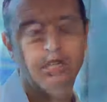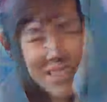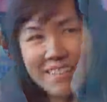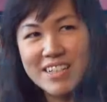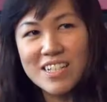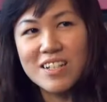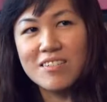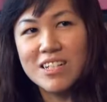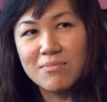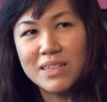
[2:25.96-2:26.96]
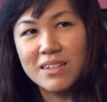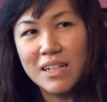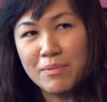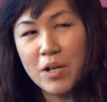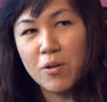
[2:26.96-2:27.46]
There is no typical
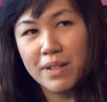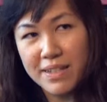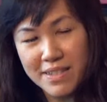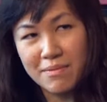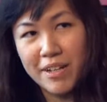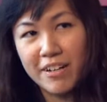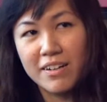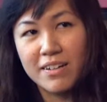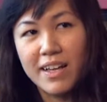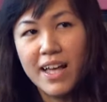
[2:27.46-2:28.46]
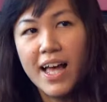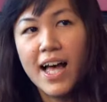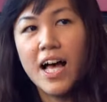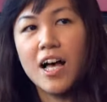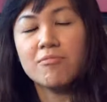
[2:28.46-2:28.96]
Amicorp customer.
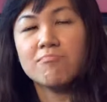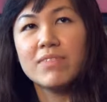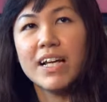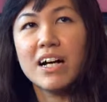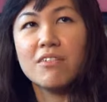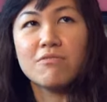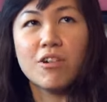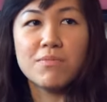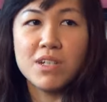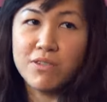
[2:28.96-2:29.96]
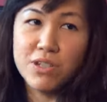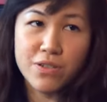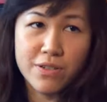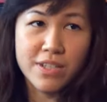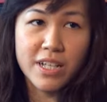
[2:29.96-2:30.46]
Um, they come from different
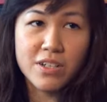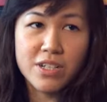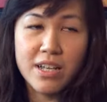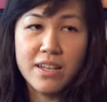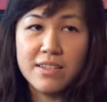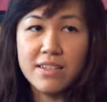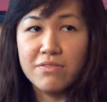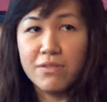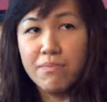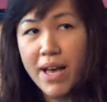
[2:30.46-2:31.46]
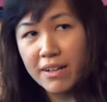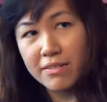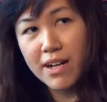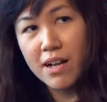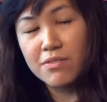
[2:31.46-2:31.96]
jurisdictions, different
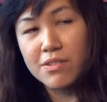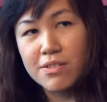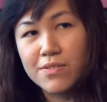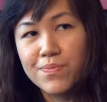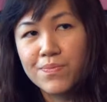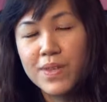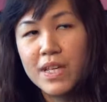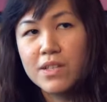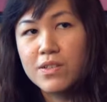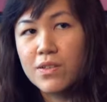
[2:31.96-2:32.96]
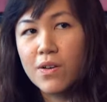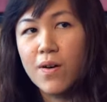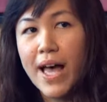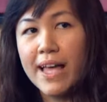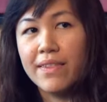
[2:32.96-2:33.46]
backgrounds,
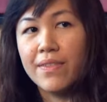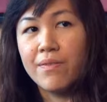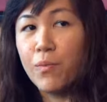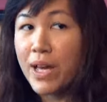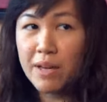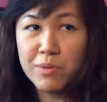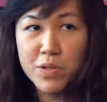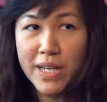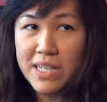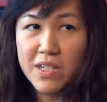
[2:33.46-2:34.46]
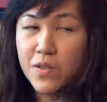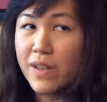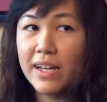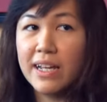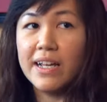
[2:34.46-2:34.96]
so and we are able to cater to
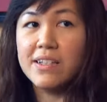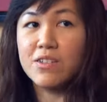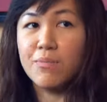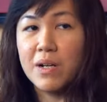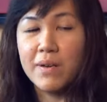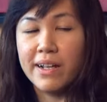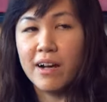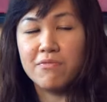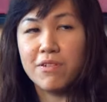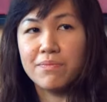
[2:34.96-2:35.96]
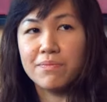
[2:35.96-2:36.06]
their needs no matter where they come from.